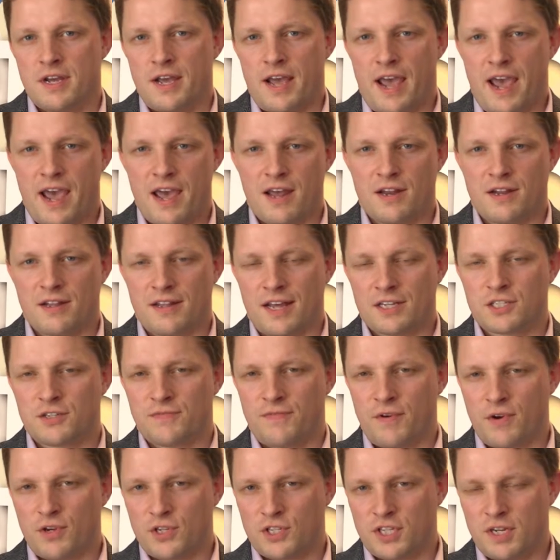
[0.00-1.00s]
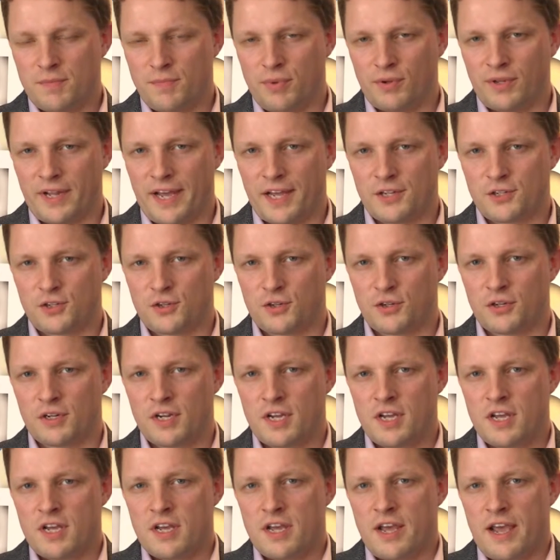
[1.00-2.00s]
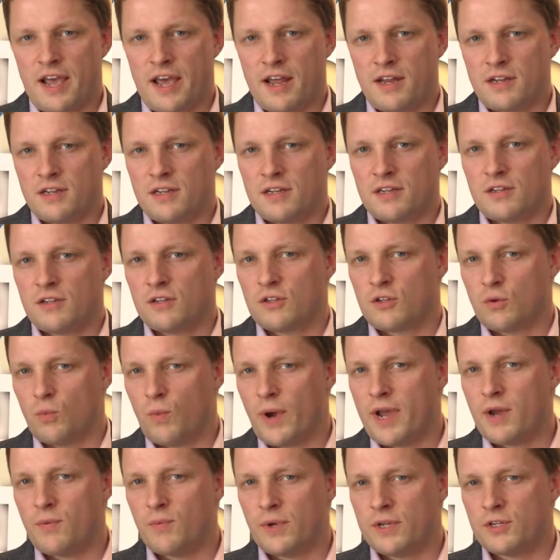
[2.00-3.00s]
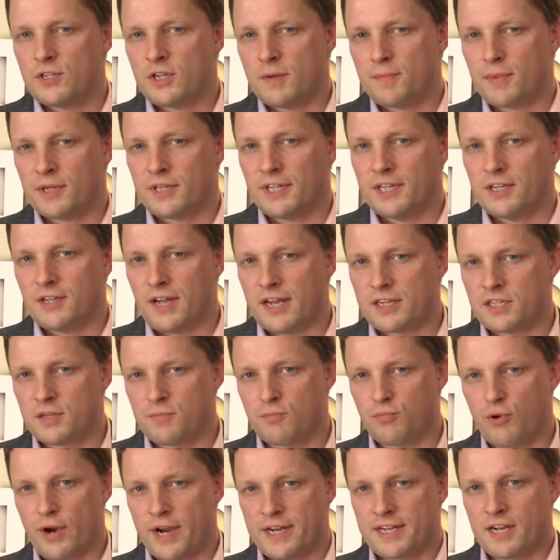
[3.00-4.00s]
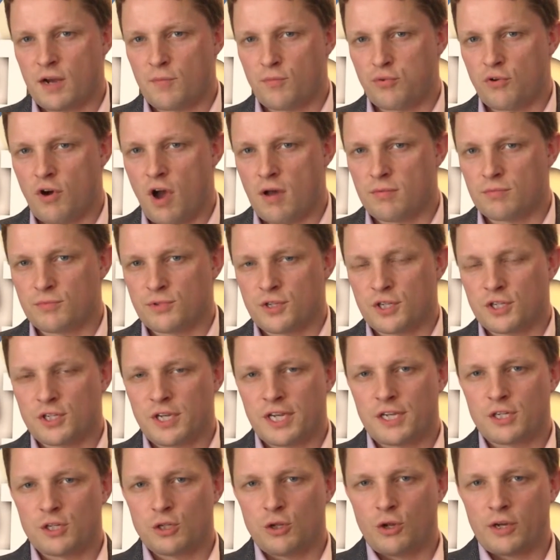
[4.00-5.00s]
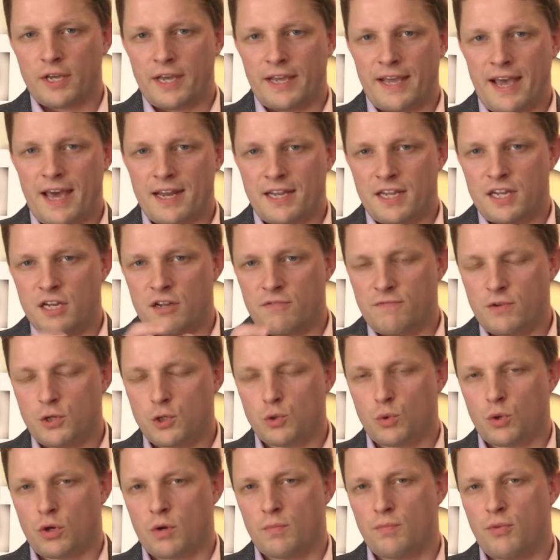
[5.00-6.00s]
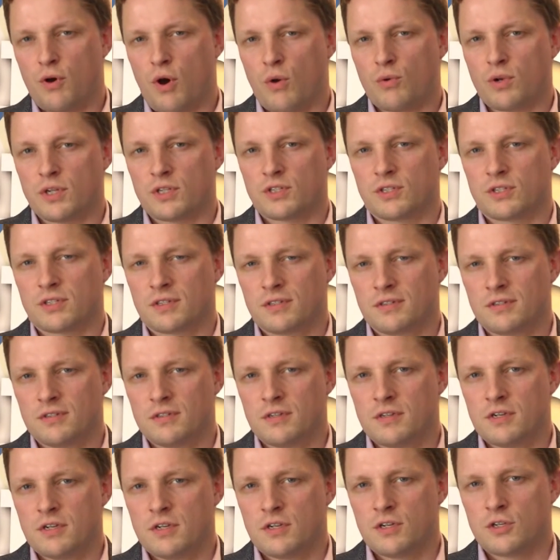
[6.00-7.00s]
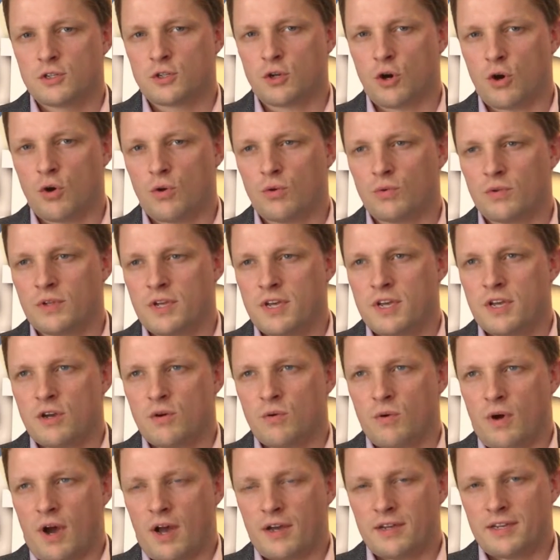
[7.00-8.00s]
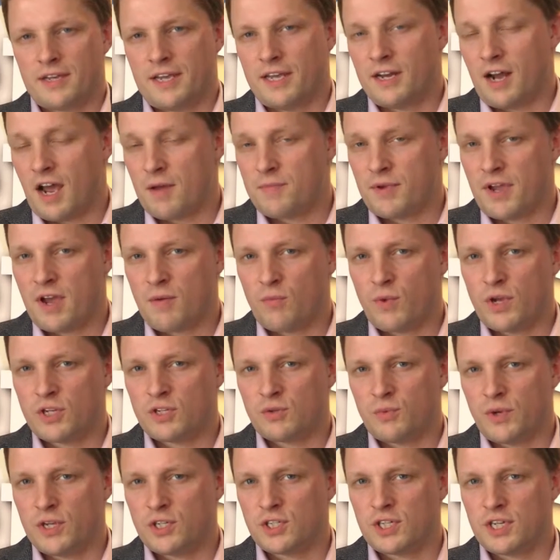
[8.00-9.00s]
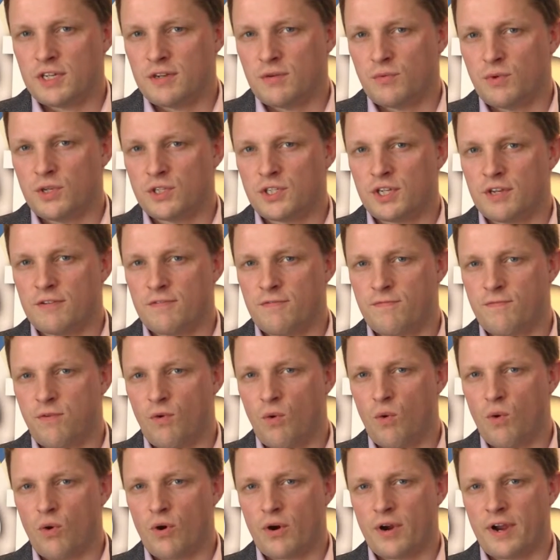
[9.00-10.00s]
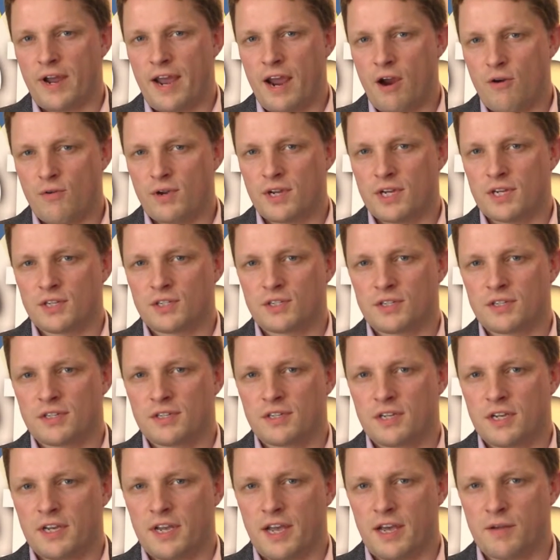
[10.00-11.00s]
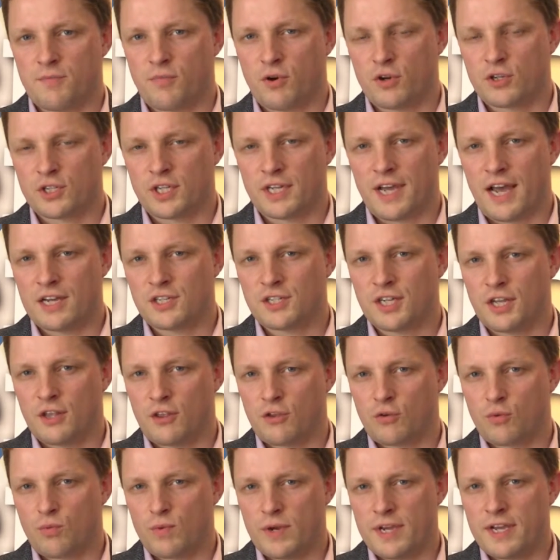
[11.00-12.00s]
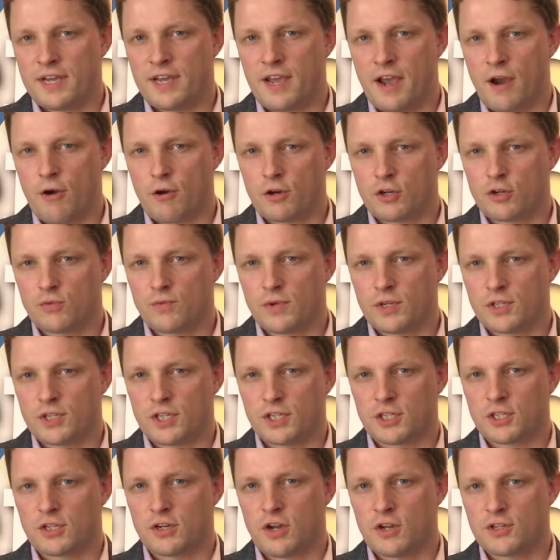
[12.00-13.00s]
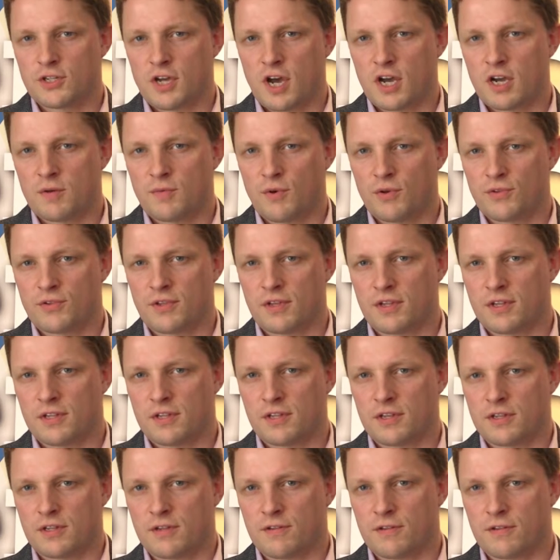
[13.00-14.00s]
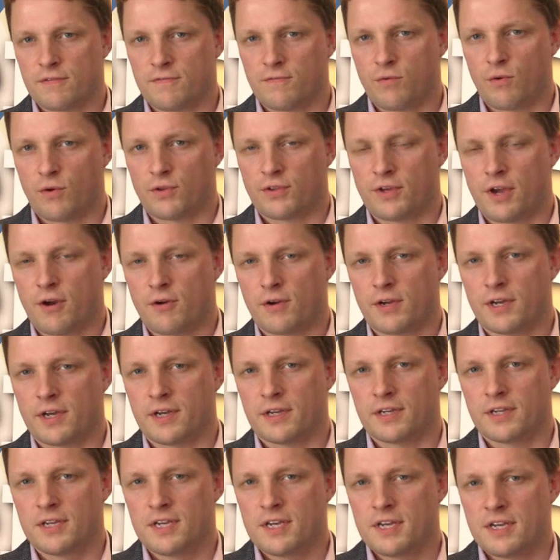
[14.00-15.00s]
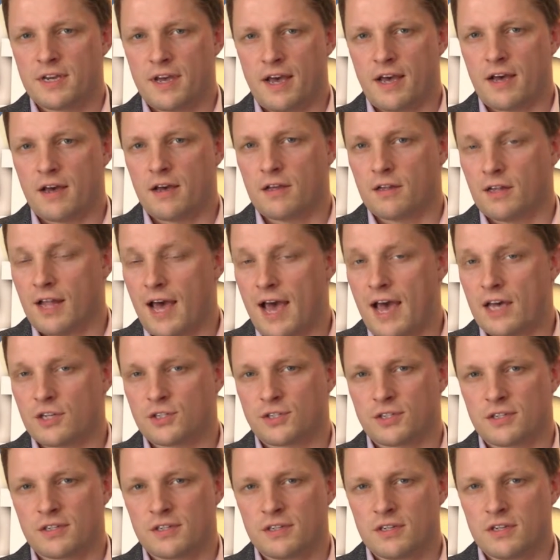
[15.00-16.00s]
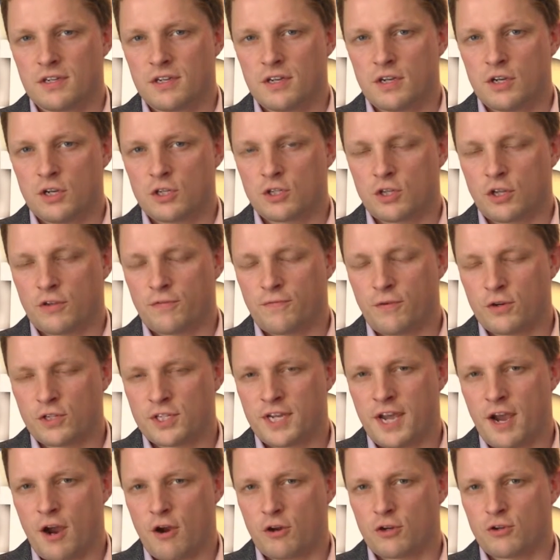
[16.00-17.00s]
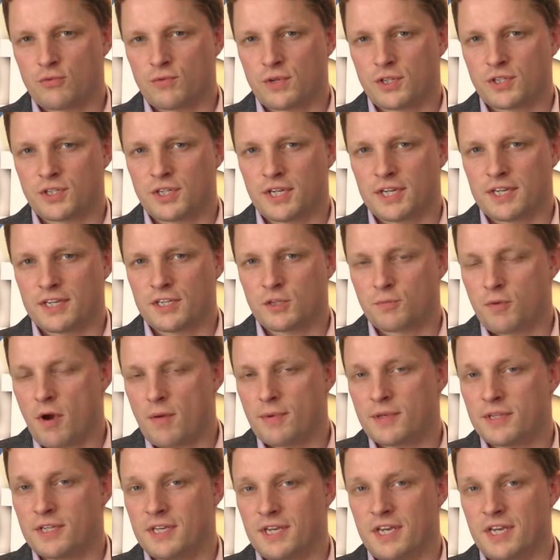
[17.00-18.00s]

And that's a very simple answer. And the way we typically like to break down problems is, is looking at individual components. So in IBM, we see, we see, we see four areas. And personally, I see three characteristics, and I'll talk about the, the, the fourth area uh, last. So the first characteristic is probably the